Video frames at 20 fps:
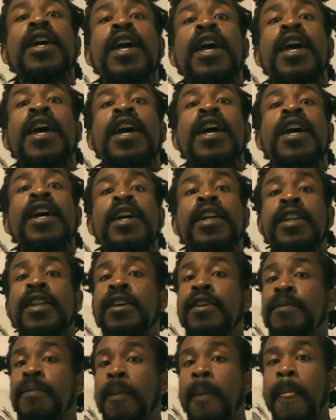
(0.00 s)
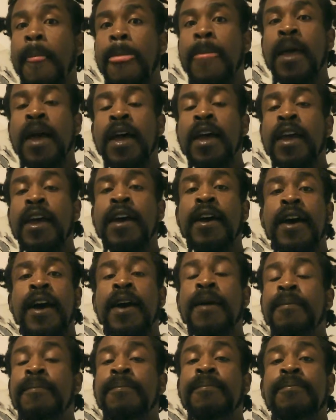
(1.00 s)
and I,
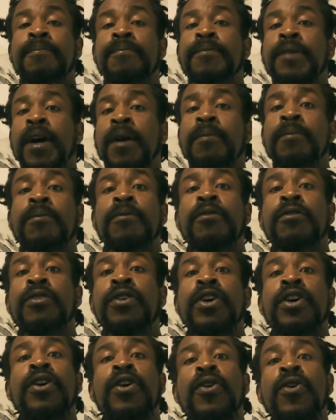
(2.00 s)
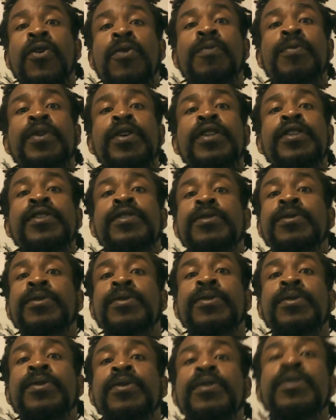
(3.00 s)
I'm I'm real open
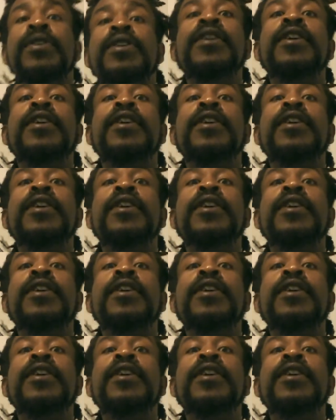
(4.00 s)
to